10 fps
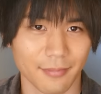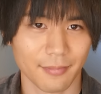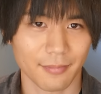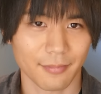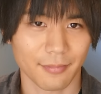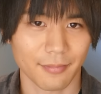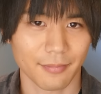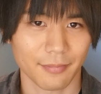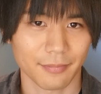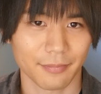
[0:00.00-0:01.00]

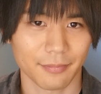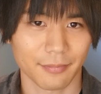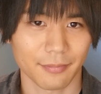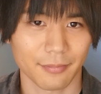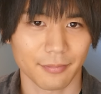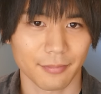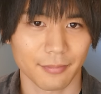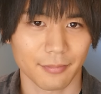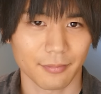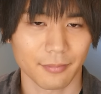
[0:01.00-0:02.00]

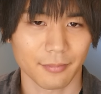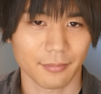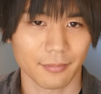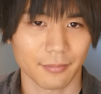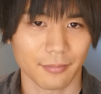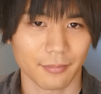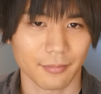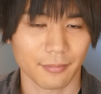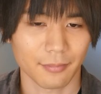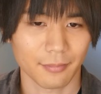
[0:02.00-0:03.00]

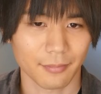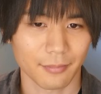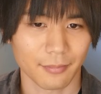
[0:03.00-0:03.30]
(not speaking)